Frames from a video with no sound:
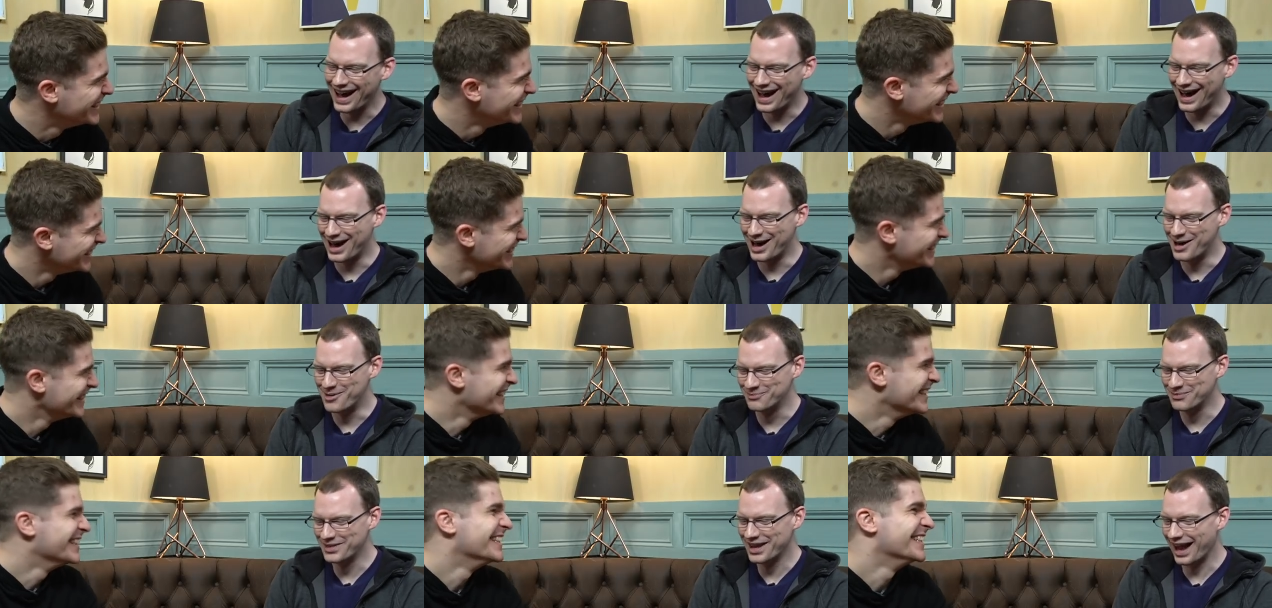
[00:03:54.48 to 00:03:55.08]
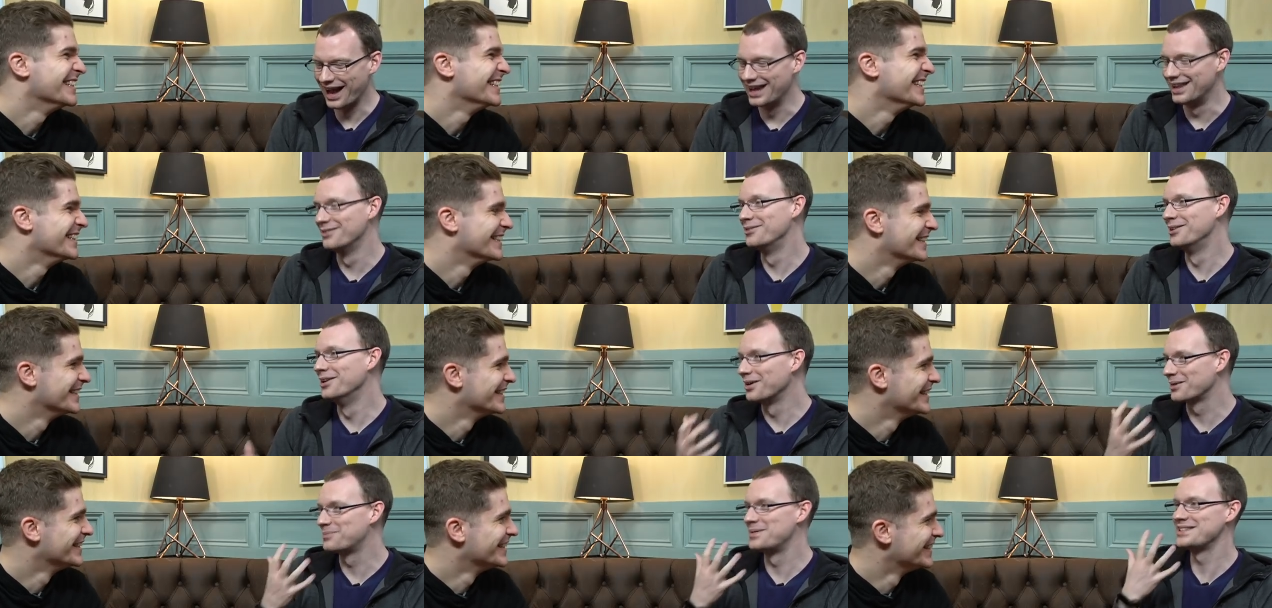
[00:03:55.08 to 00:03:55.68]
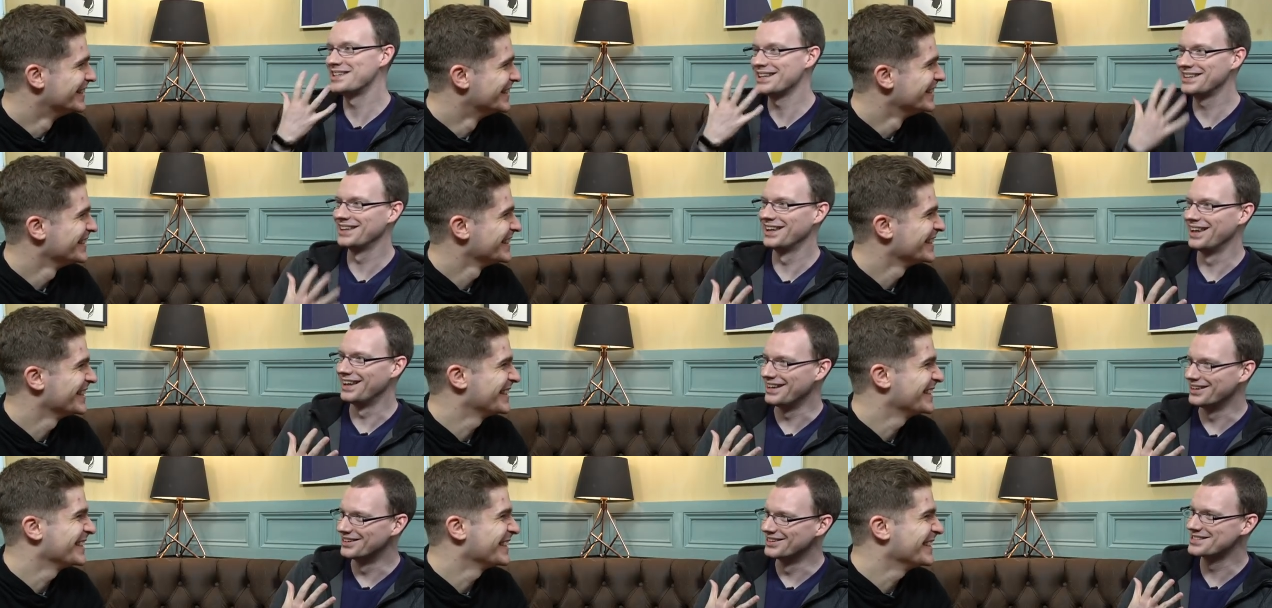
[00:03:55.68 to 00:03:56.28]
Speaker 1: um, I look particularly
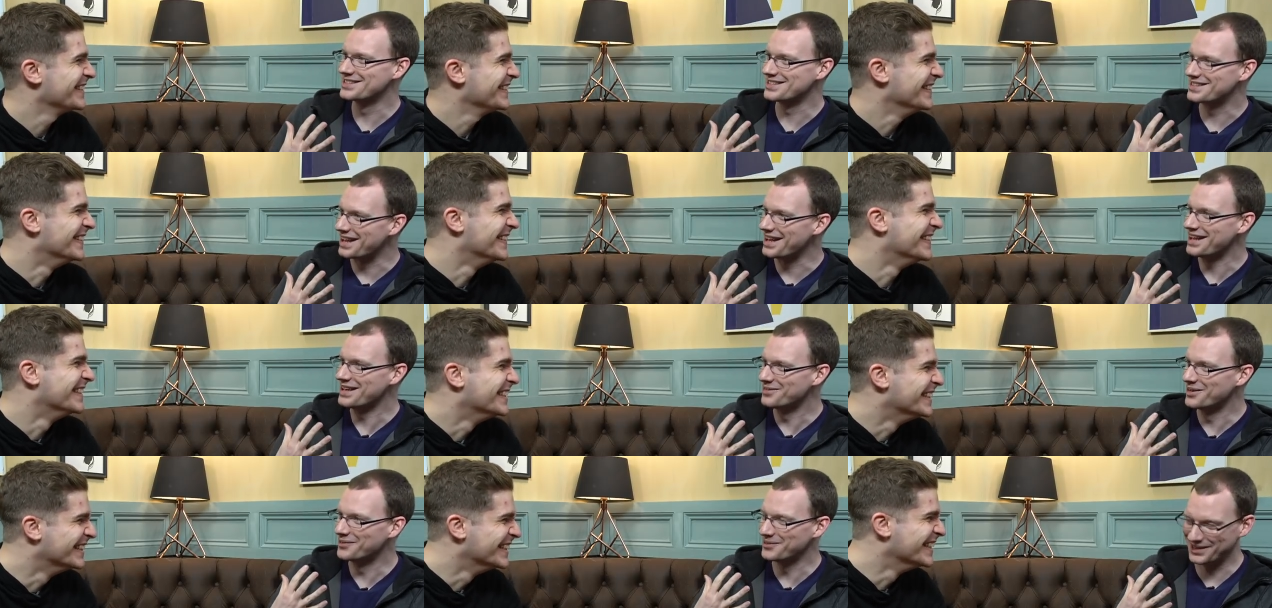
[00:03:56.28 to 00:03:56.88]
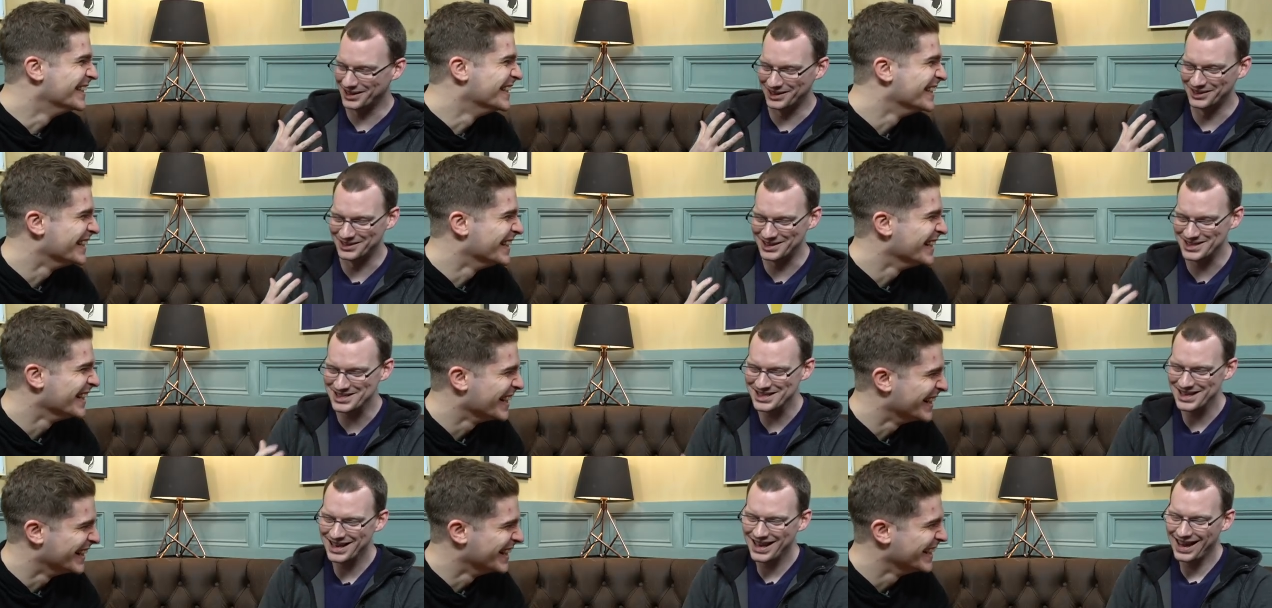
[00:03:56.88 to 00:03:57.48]
old today with the illness.